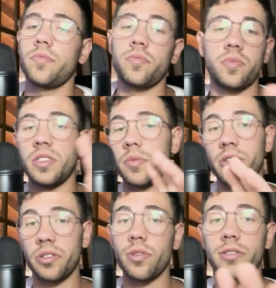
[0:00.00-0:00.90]
in the
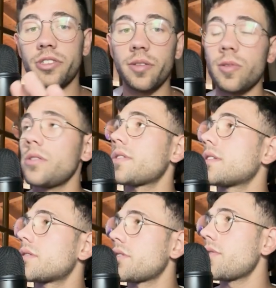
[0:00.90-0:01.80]
particular tables and
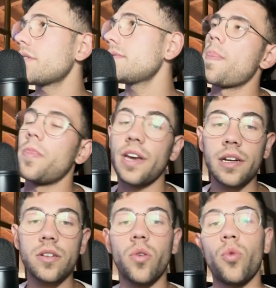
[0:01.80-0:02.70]
so on,
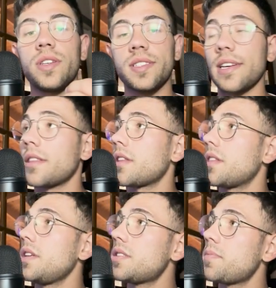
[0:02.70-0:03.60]
then we send
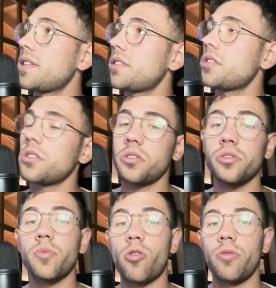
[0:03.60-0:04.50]
this message to the
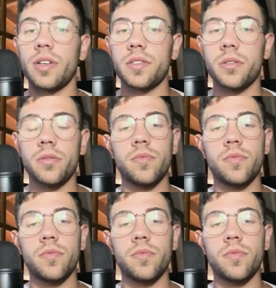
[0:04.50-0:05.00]
broadcast.